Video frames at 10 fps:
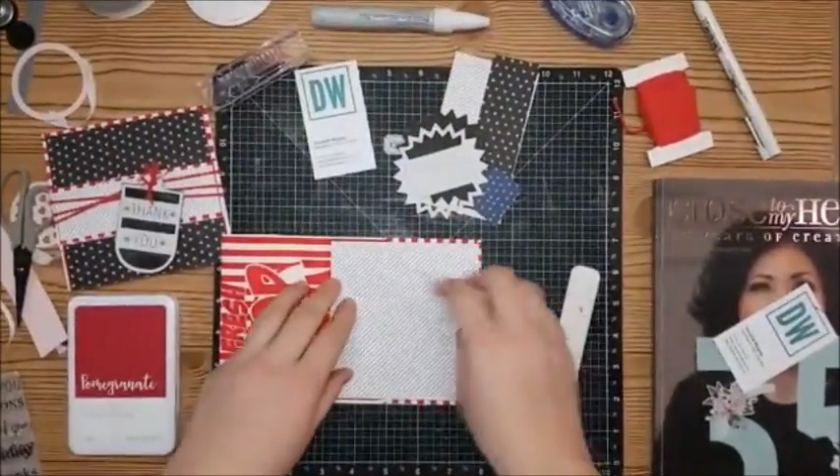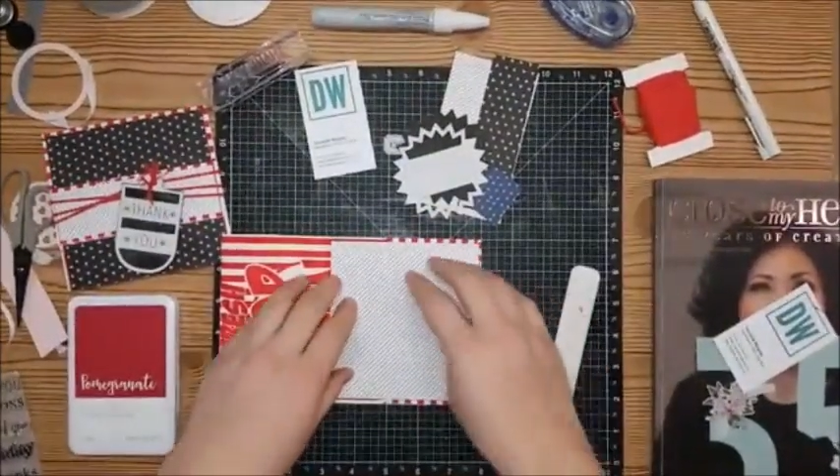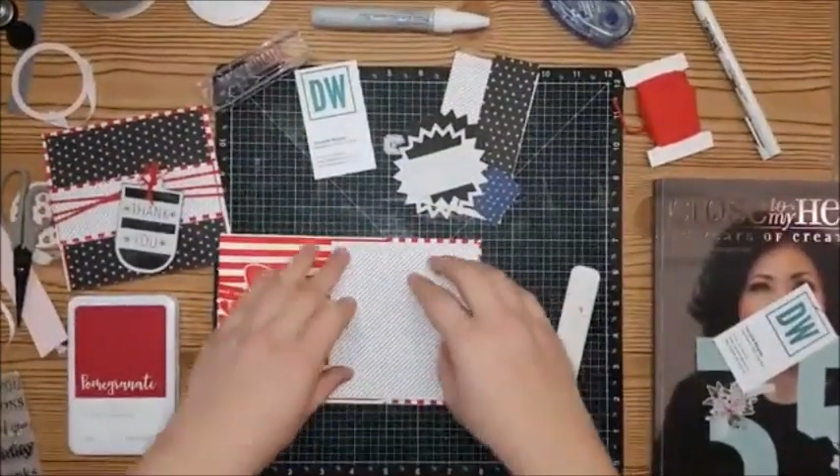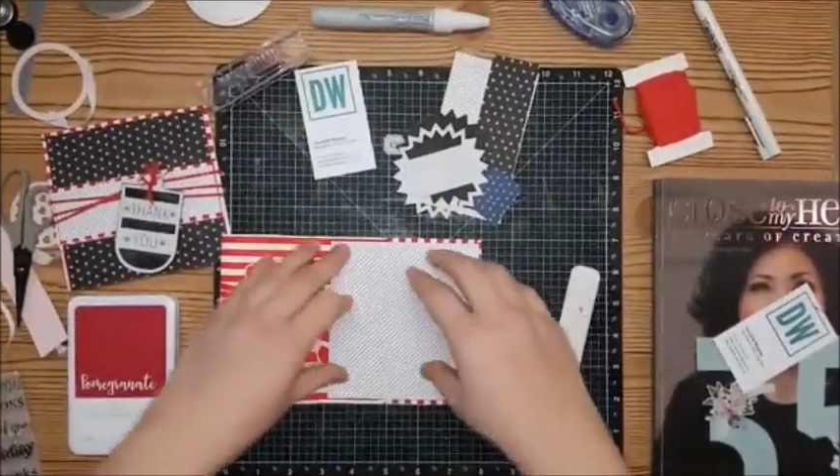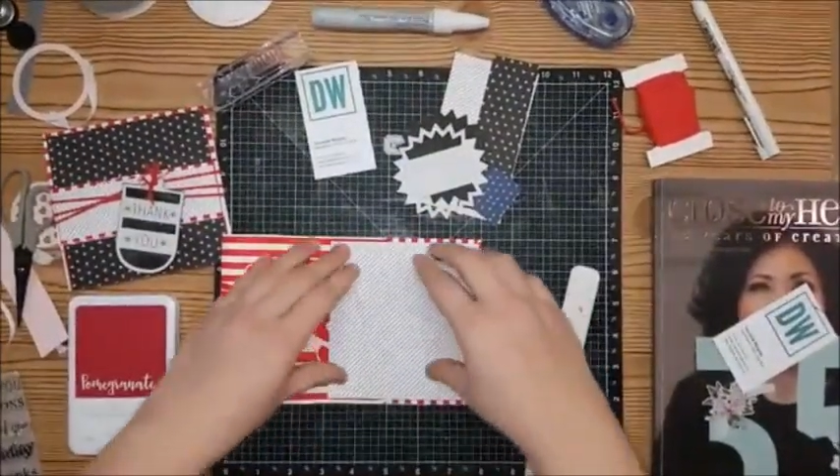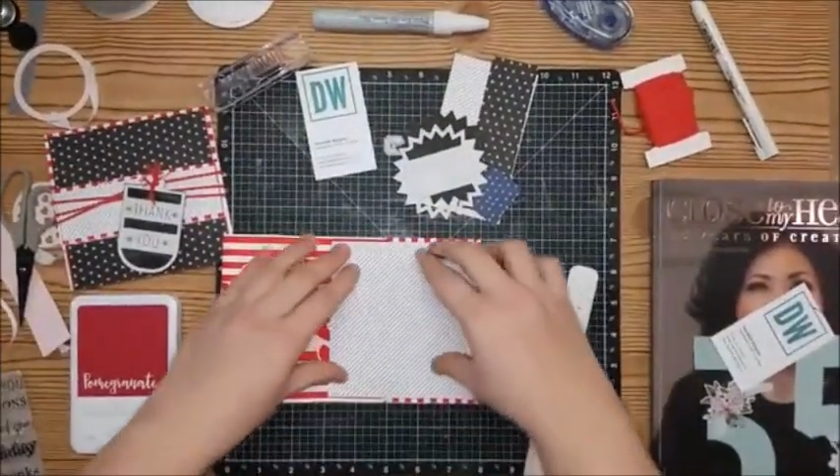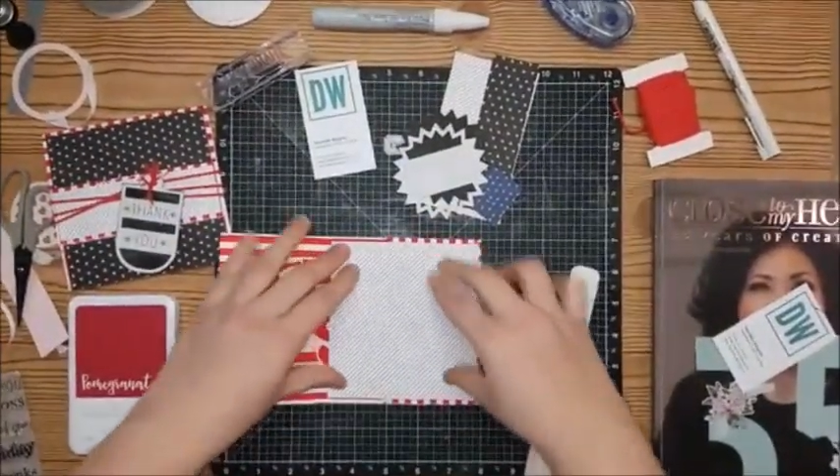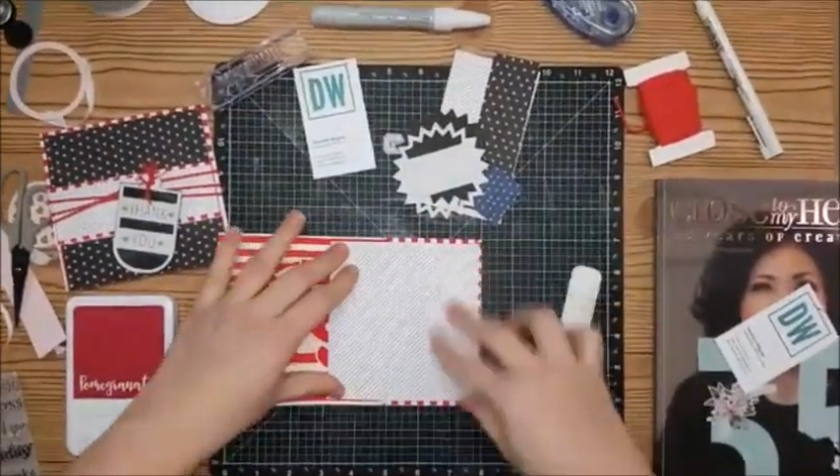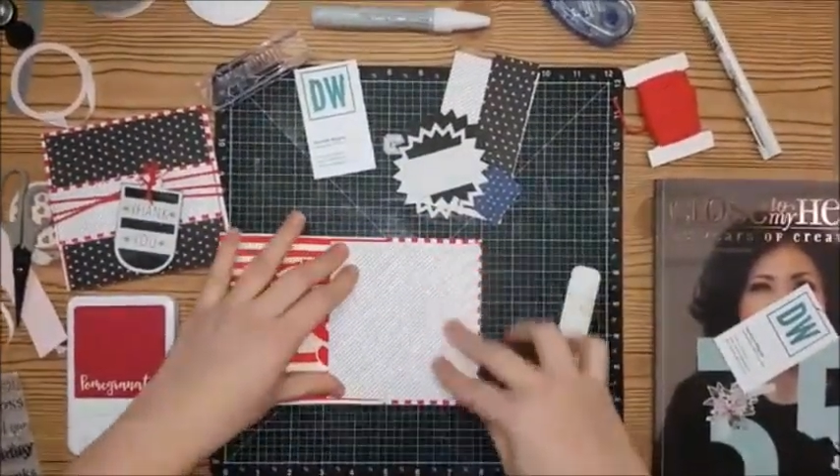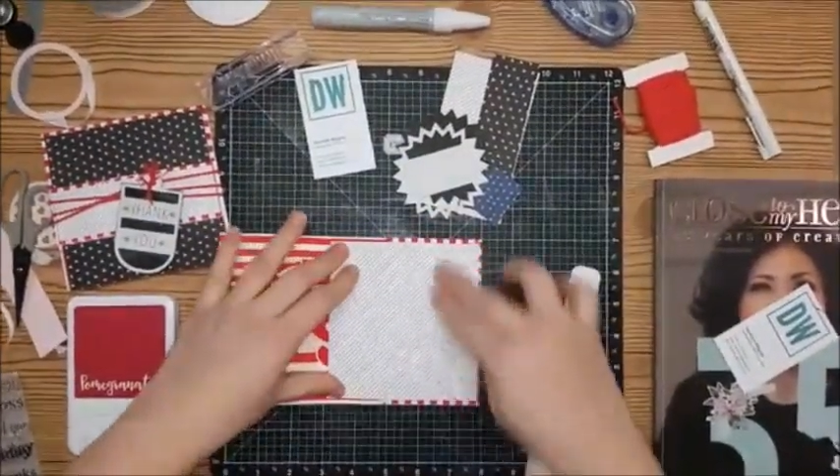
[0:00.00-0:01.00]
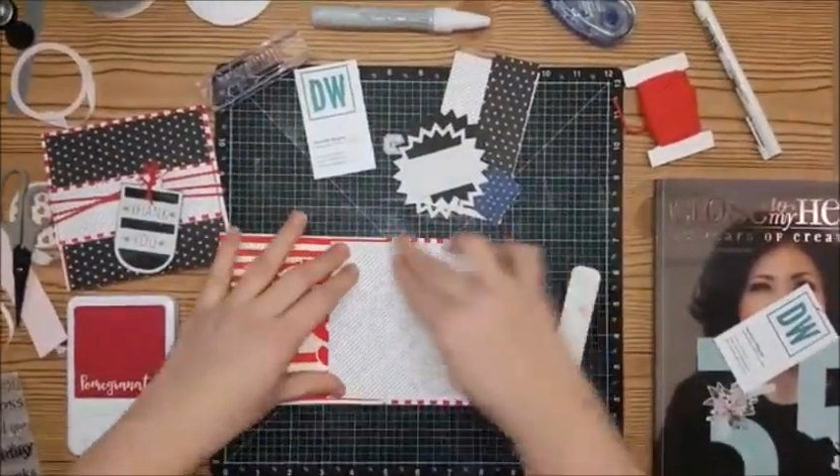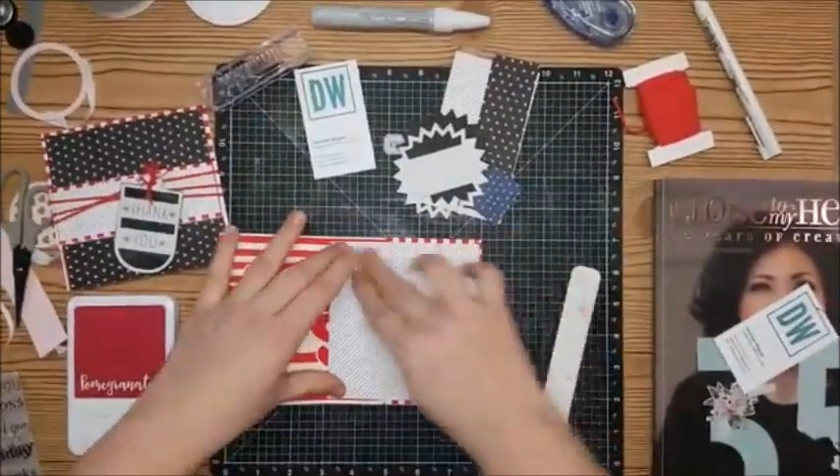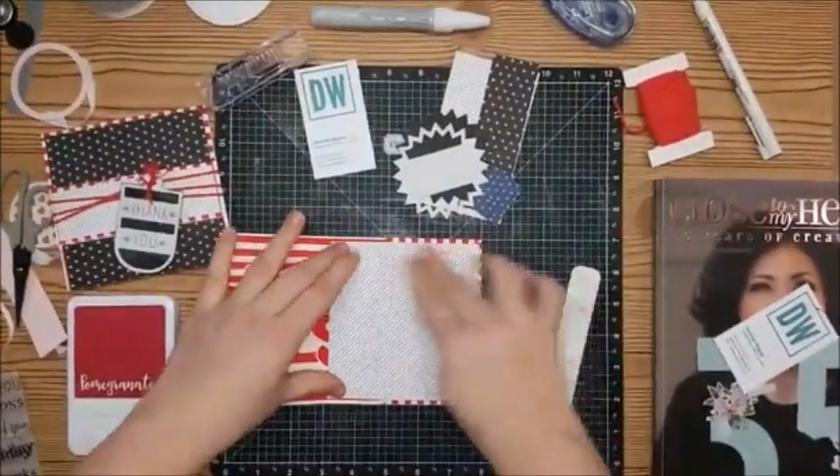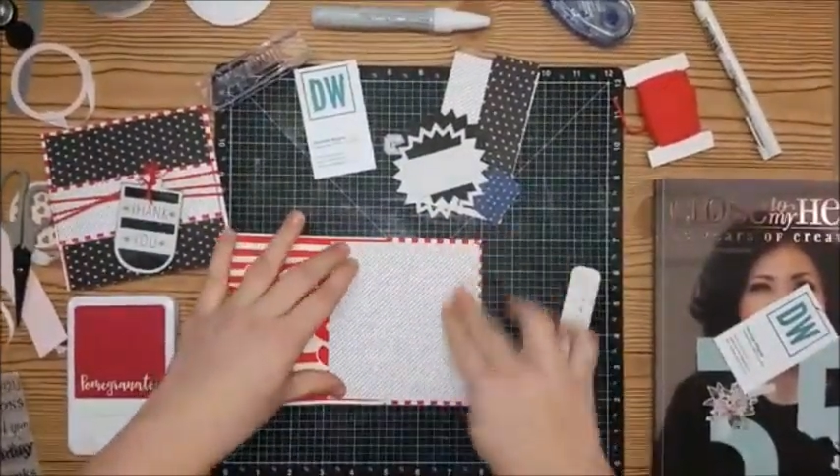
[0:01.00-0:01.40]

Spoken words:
by like 4.5,